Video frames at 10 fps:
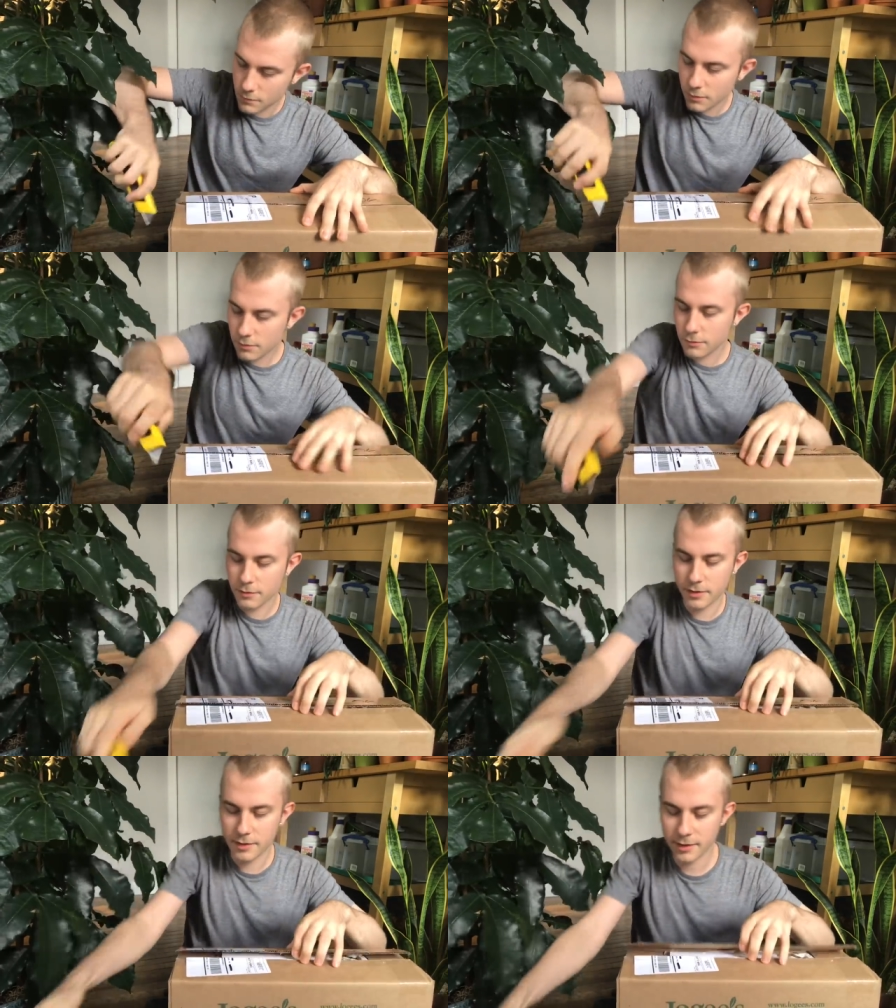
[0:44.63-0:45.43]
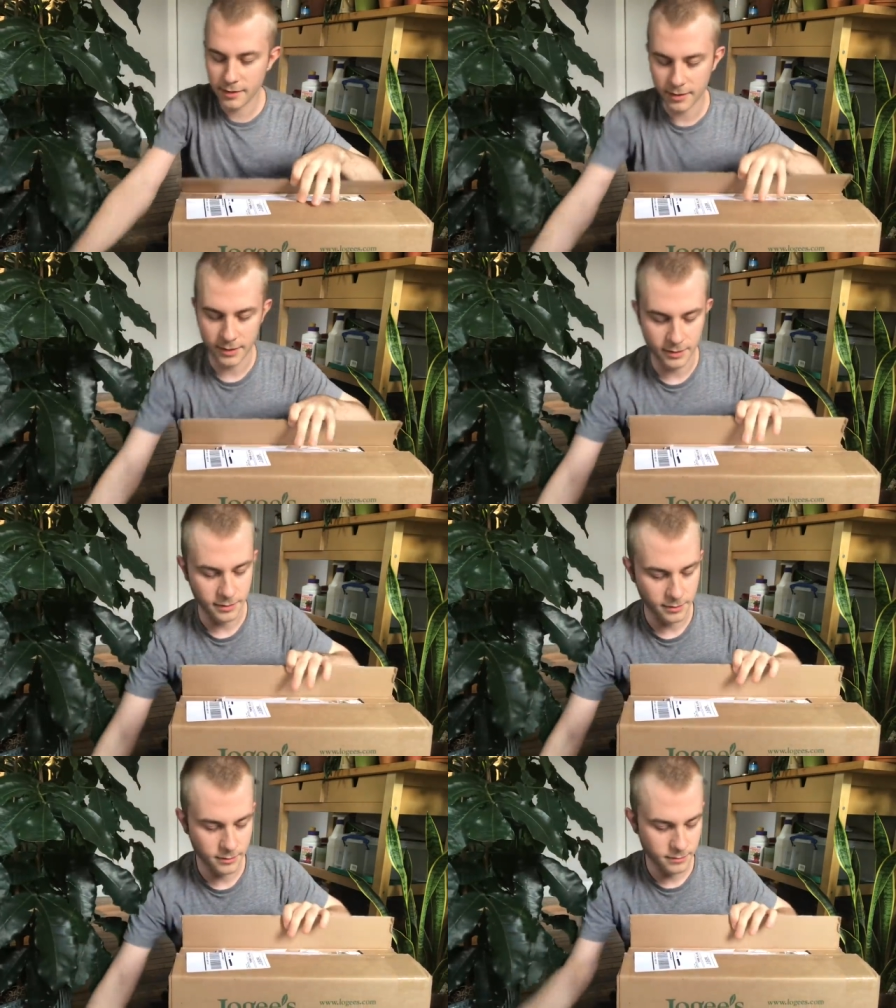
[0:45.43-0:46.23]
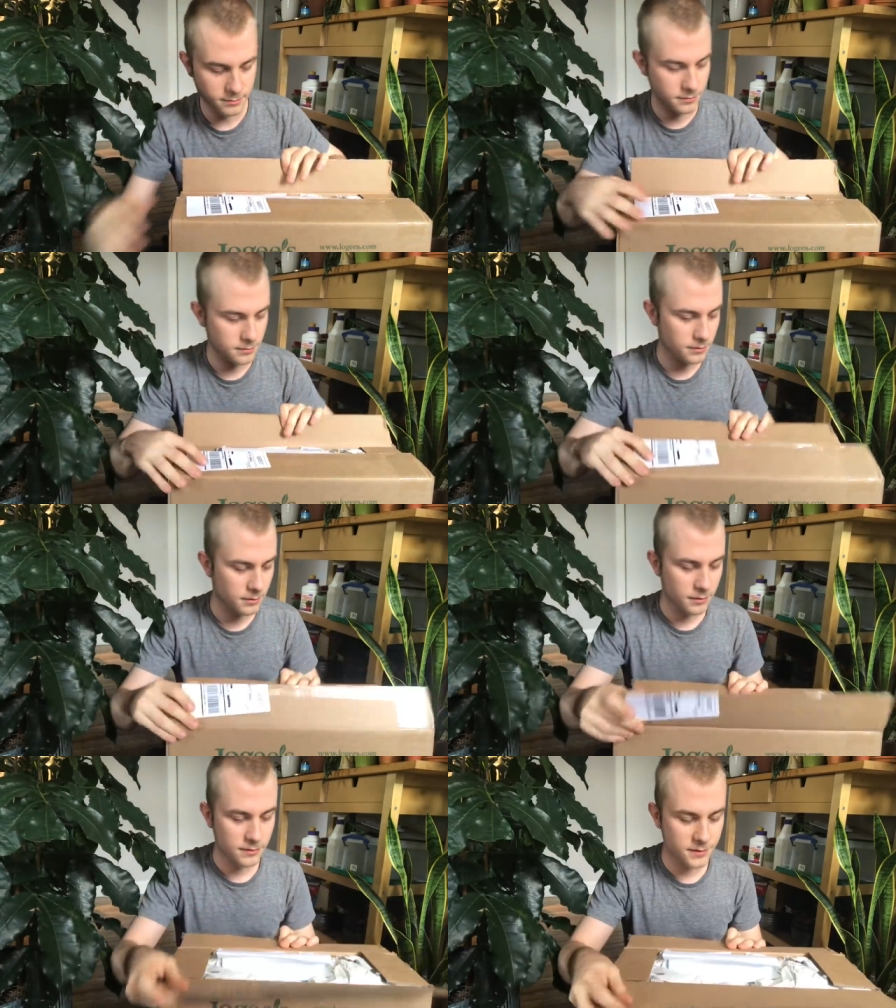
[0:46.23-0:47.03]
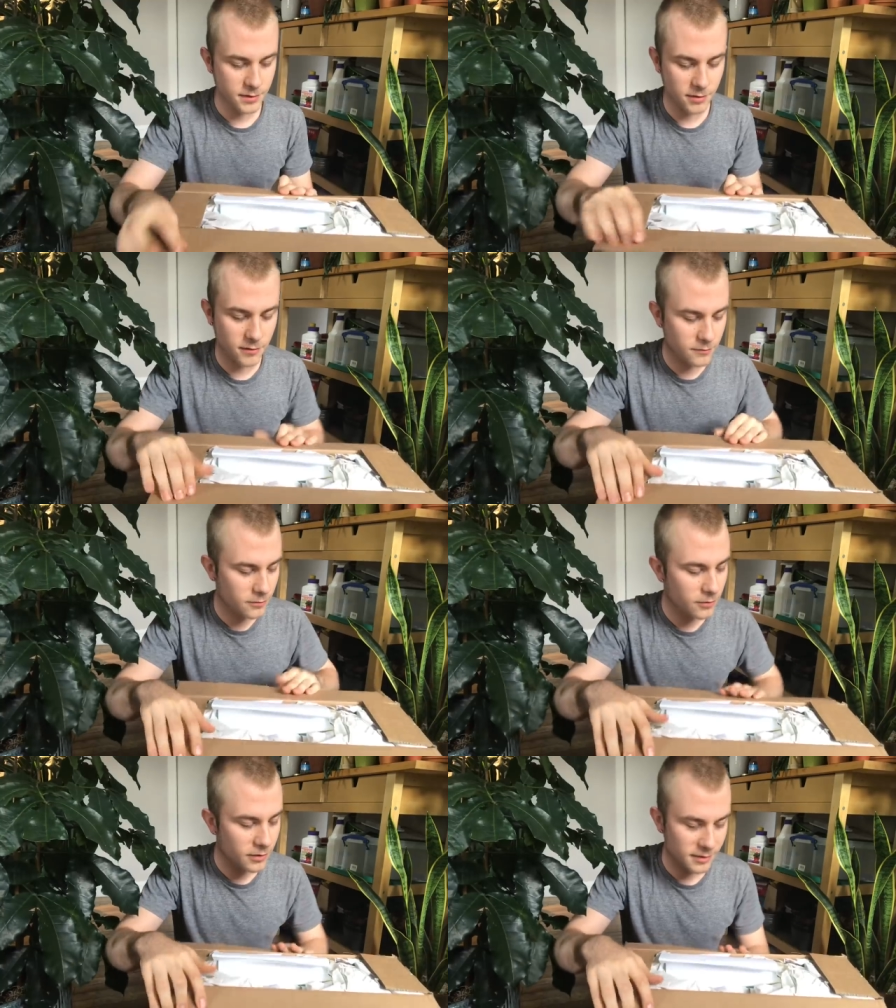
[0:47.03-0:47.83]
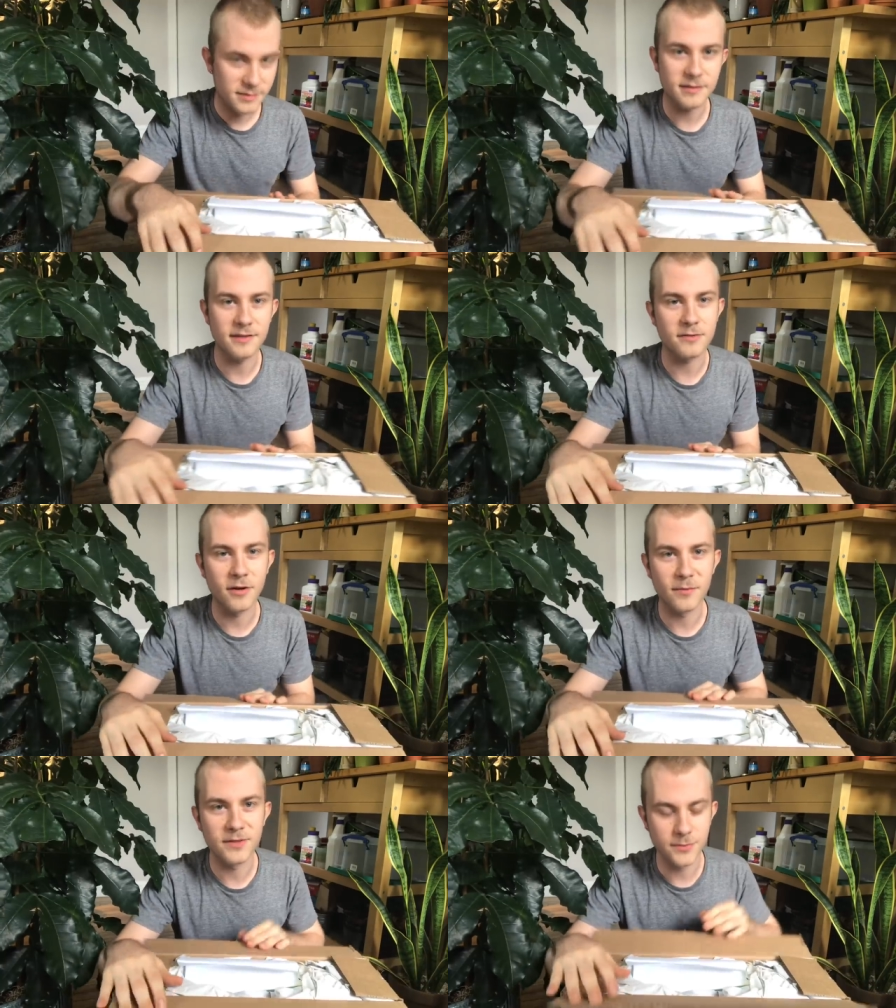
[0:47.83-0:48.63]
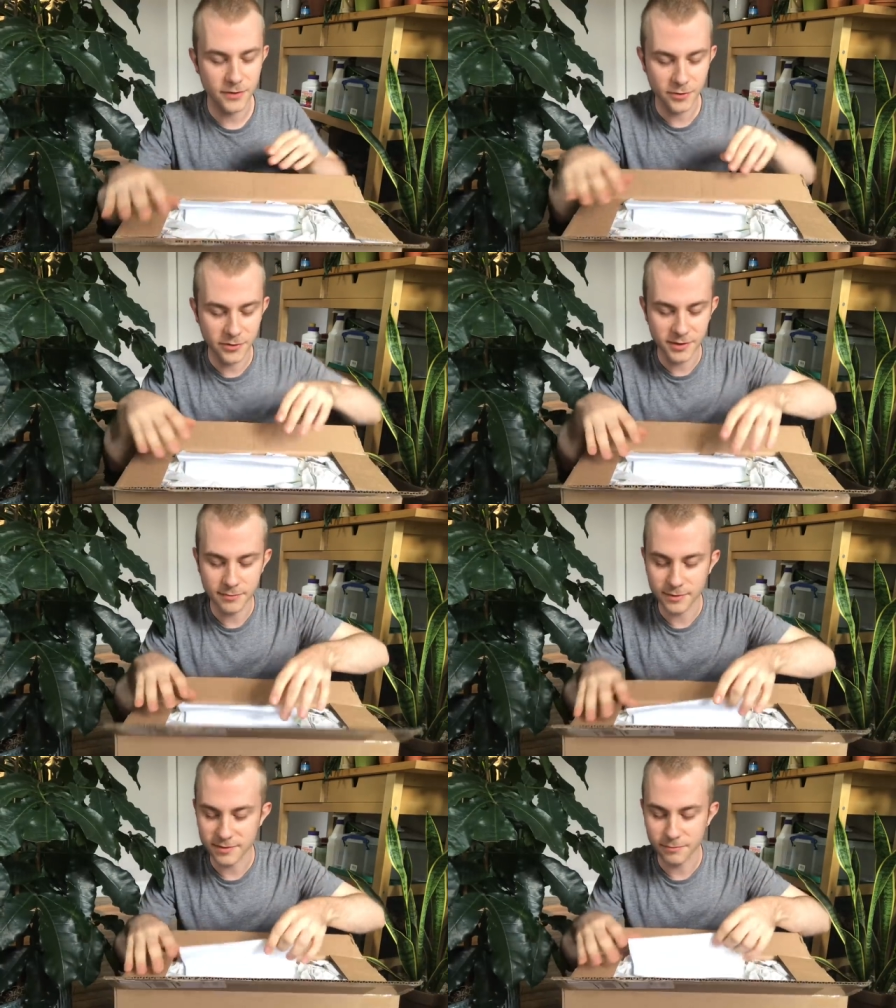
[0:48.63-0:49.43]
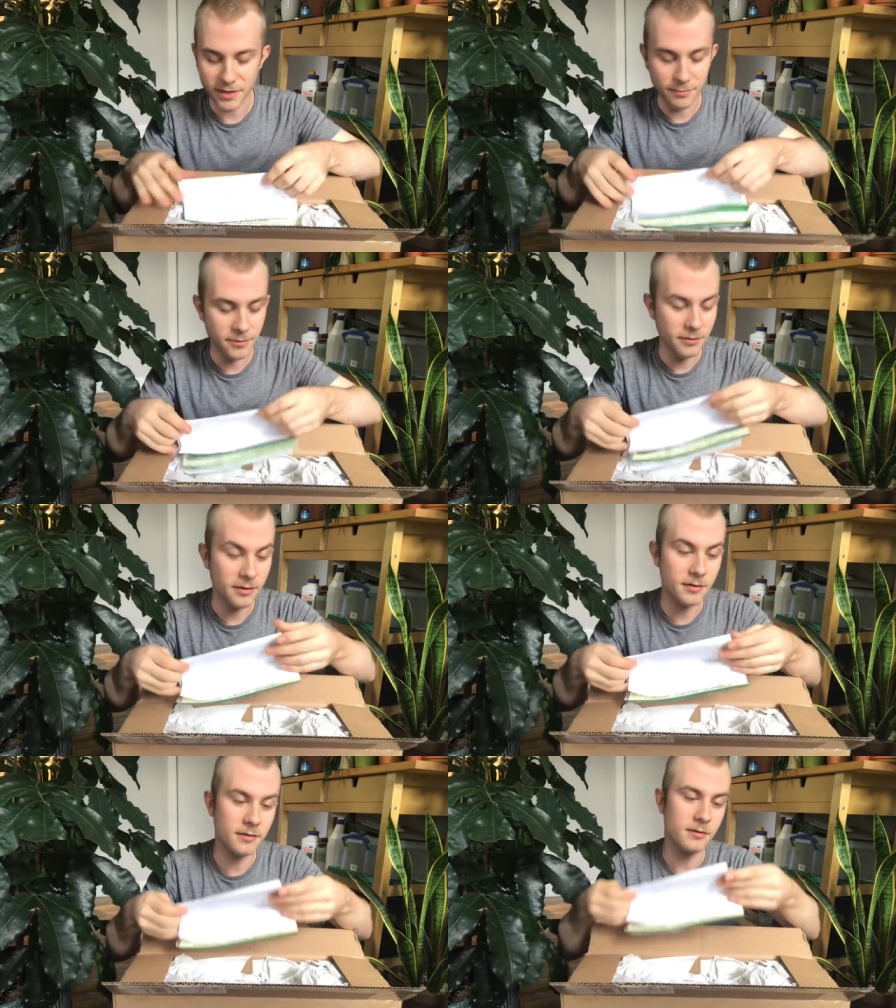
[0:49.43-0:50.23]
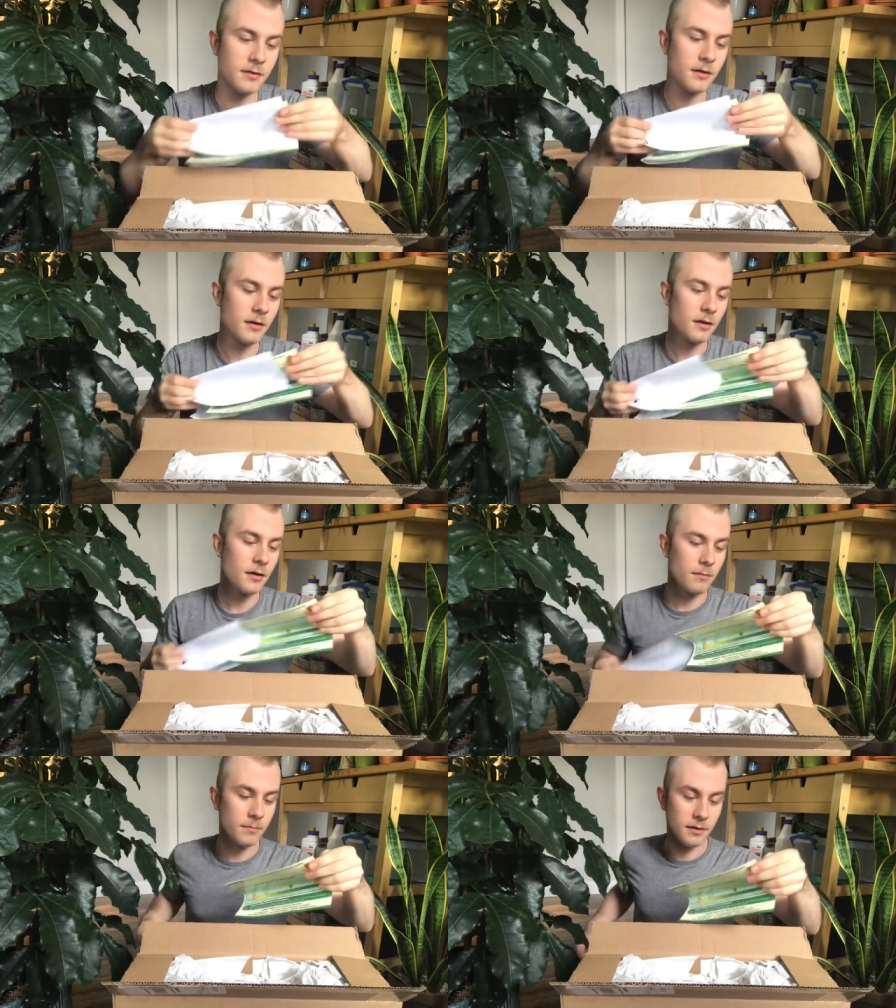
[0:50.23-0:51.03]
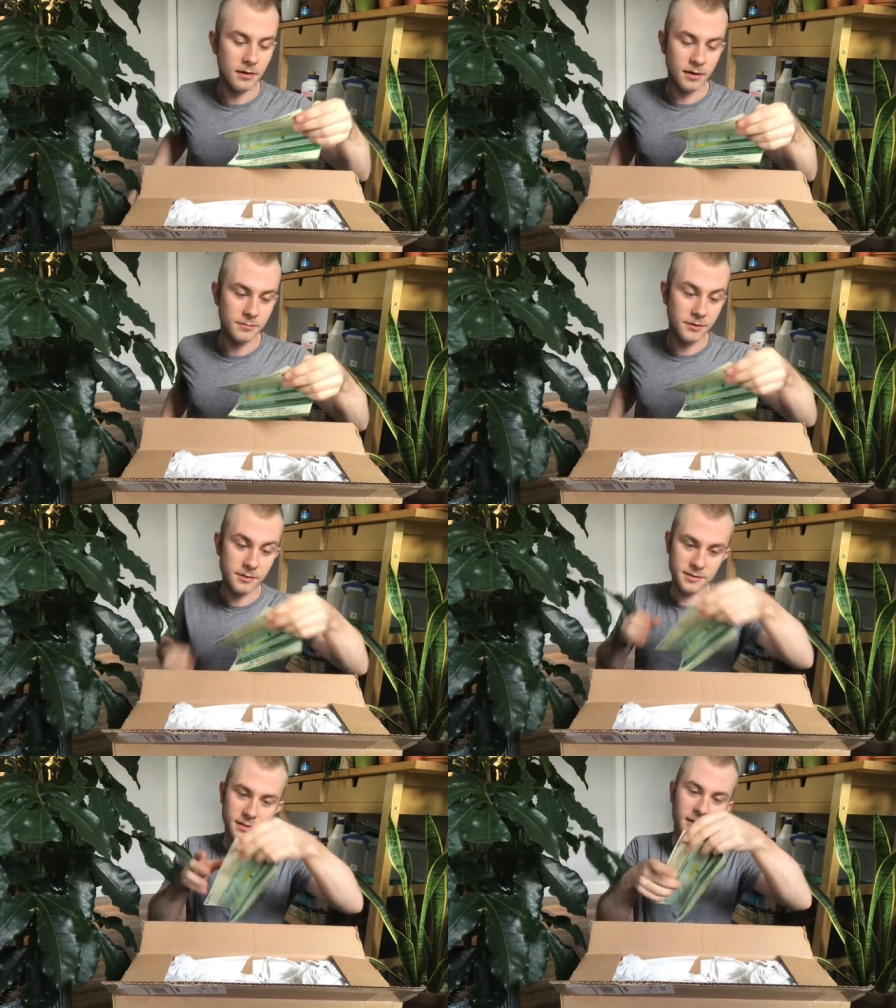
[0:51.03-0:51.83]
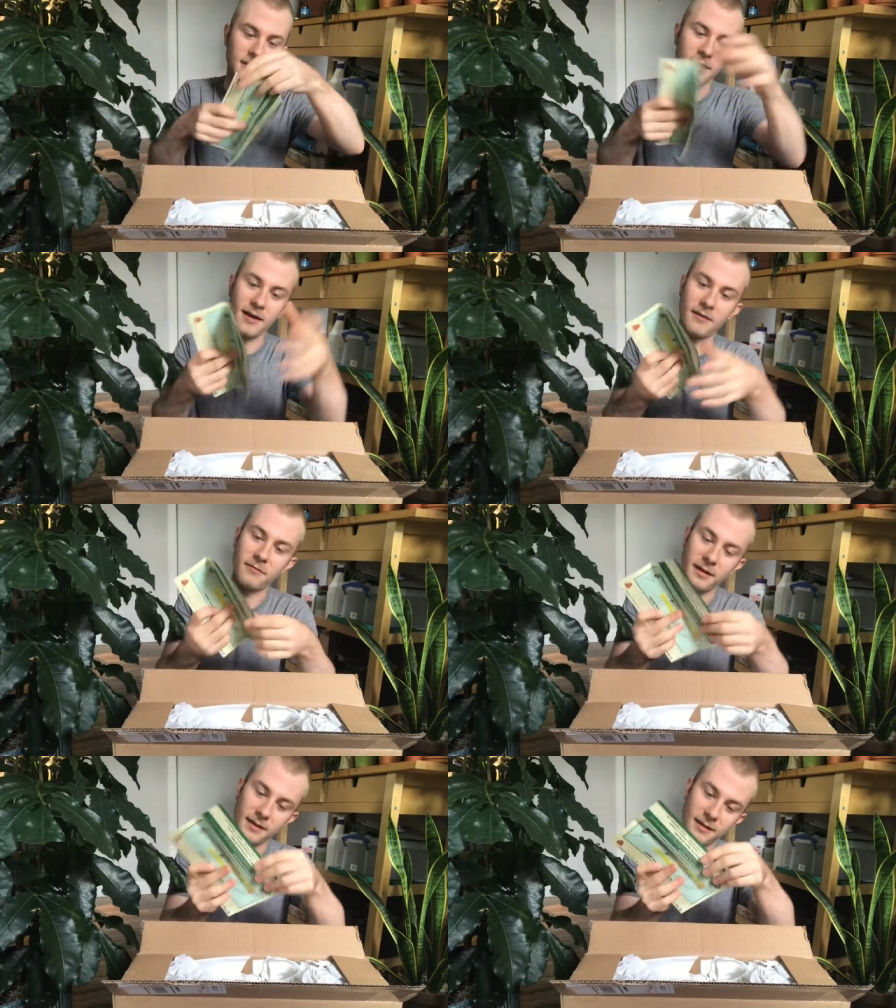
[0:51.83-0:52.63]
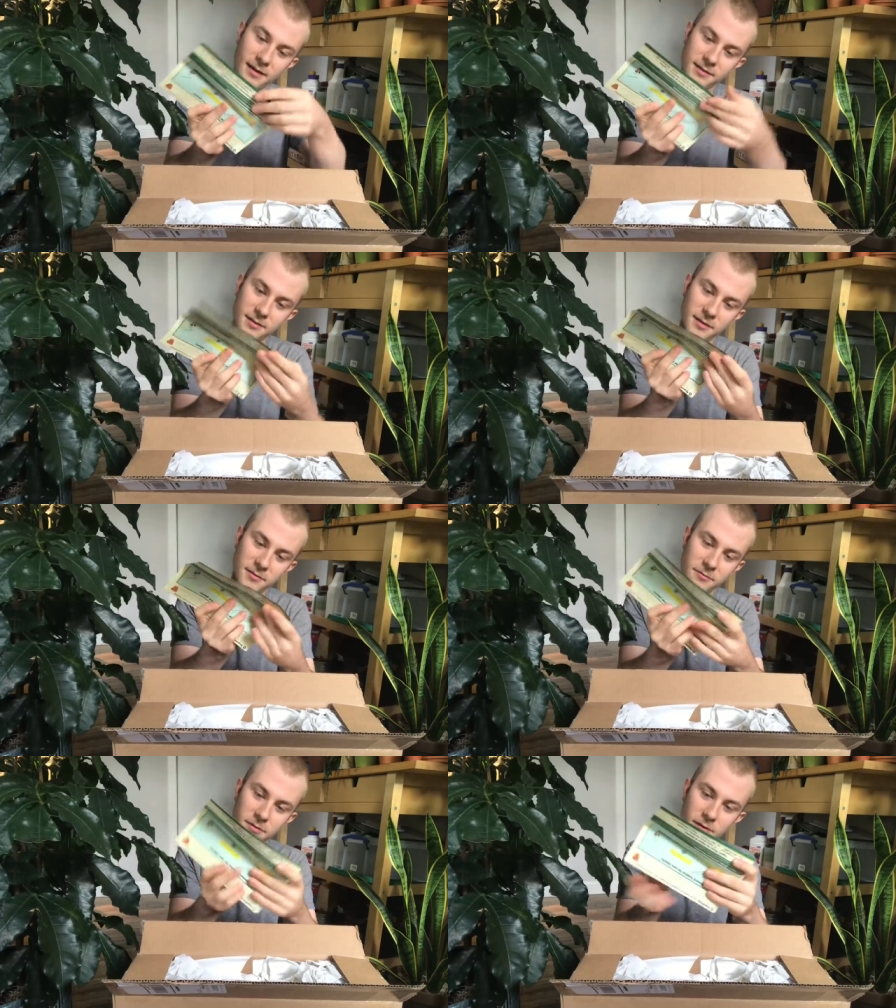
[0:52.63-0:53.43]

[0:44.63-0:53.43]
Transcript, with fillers: Okay, so of course, as always, we are greeted with some paperwork, but I'm noticing they have a lot of